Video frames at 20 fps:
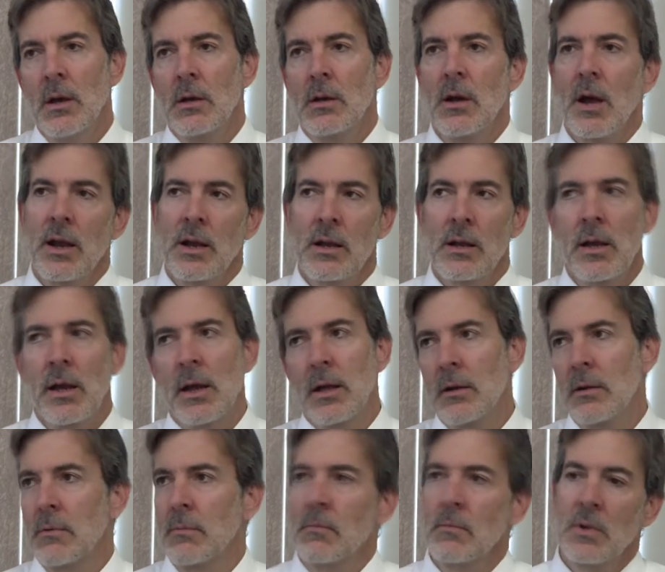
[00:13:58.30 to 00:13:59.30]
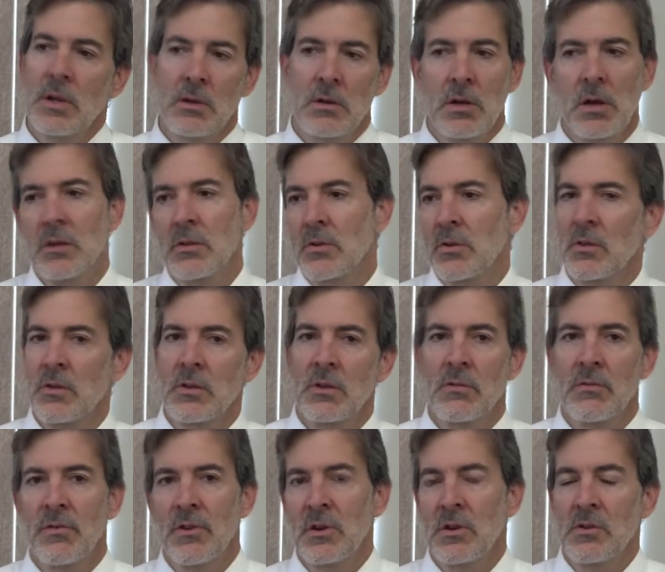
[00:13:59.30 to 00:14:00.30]
kind of had intentions
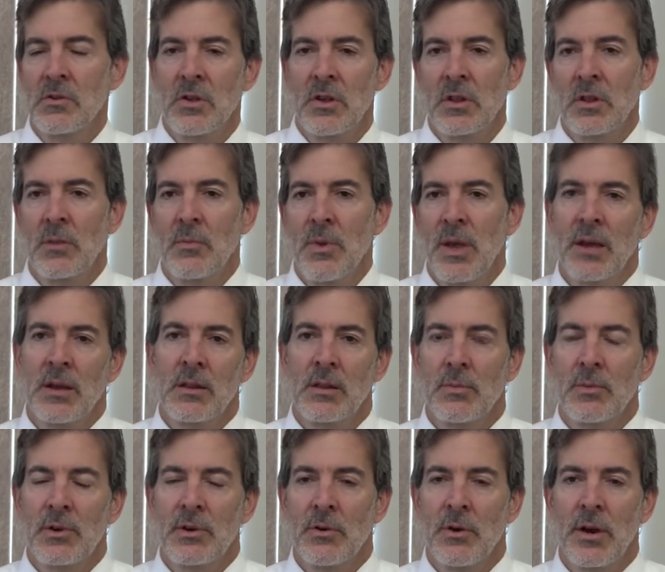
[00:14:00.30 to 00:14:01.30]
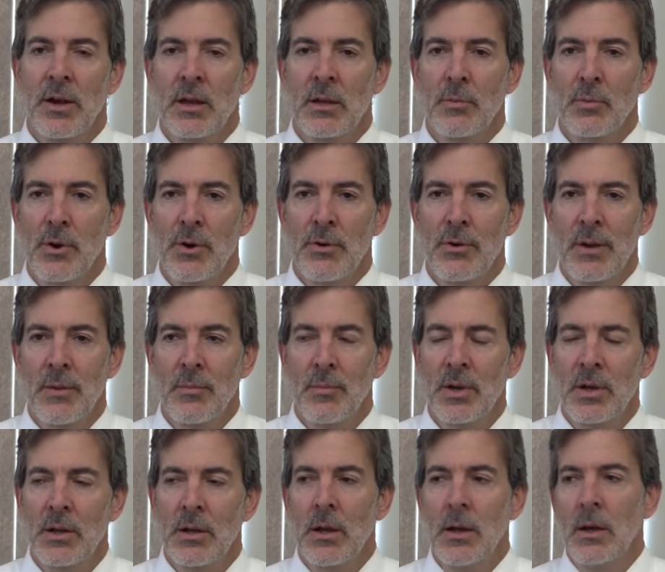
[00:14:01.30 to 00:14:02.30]
of finishing the management training program,
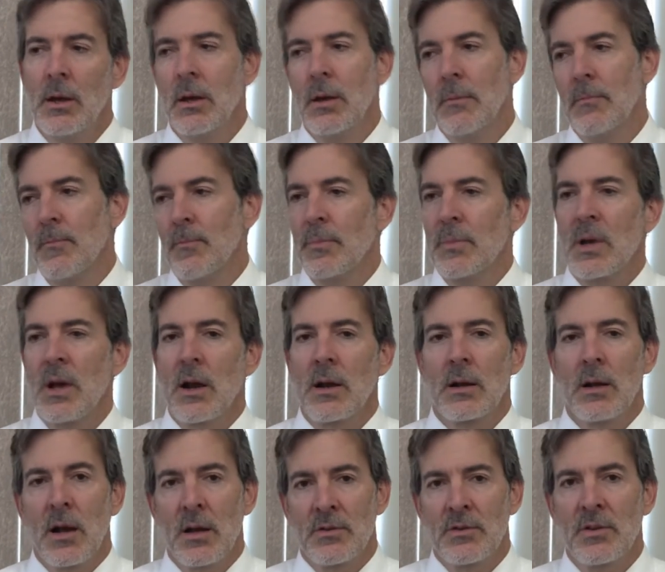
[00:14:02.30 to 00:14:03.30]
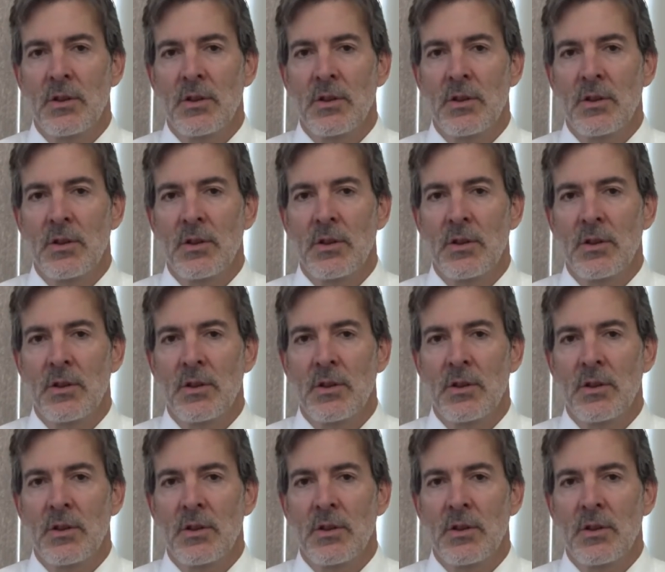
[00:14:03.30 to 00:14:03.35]
but kind of got